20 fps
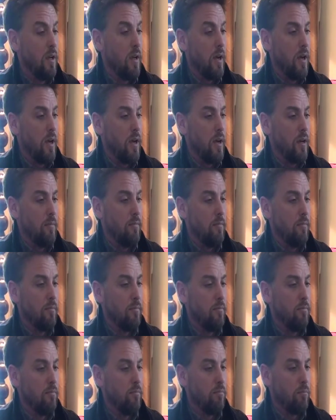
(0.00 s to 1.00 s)

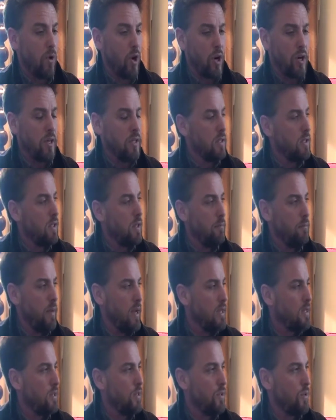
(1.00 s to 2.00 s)
Mark is an
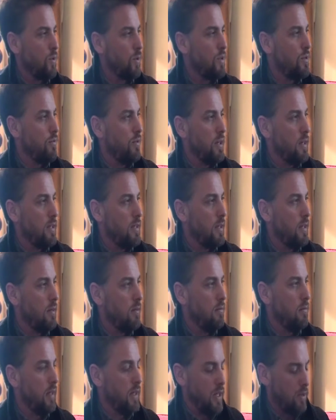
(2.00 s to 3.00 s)
amazing source for
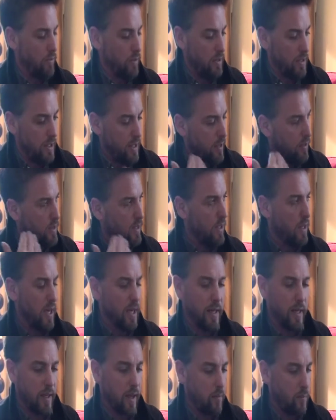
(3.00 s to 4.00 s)
intel. Like he really knows a
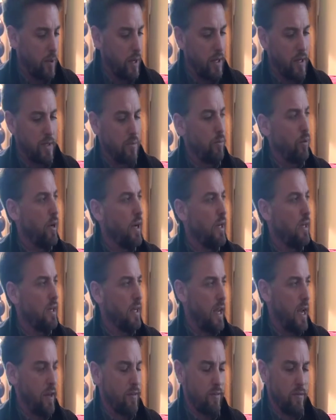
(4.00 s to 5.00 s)
lot. Like I pick his brain, and
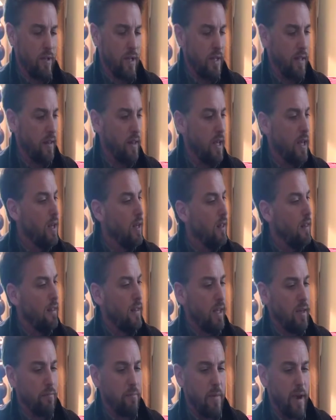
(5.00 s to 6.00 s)
Catherine, like
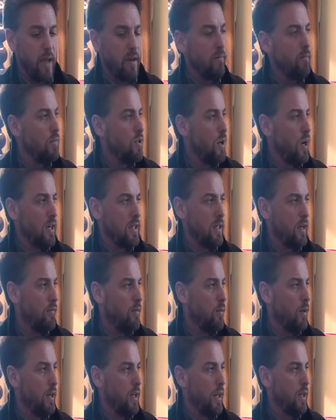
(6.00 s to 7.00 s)
they'd met and talked to
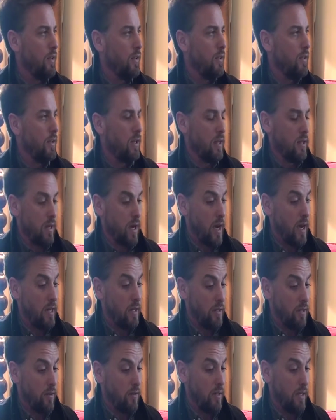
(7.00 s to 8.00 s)
everyone that they could, and I
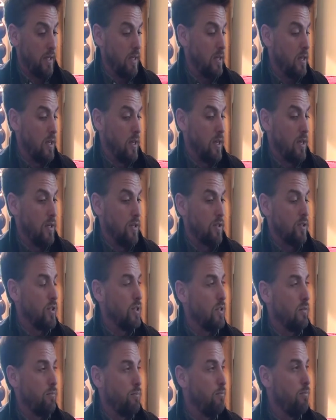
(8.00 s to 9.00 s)
literally
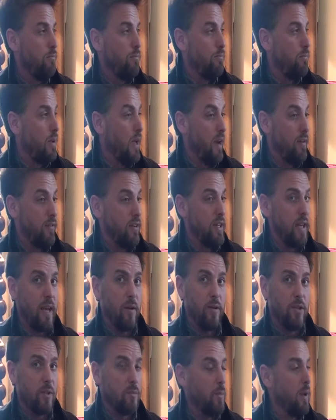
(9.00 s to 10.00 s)
just every day
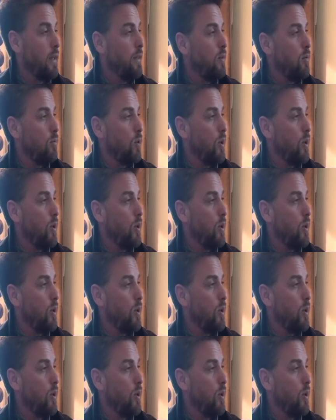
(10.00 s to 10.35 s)
would just pick their